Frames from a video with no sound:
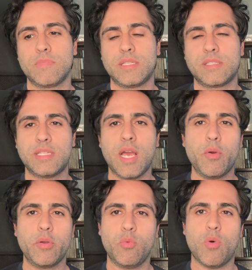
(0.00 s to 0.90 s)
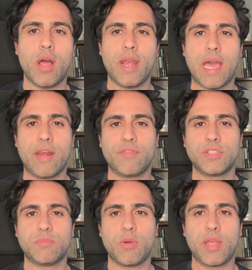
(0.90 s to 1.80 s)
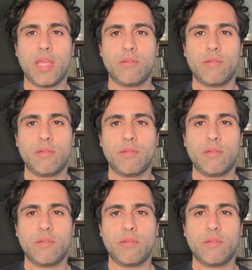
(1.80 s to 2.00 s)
it's not what we want out of a Spokane.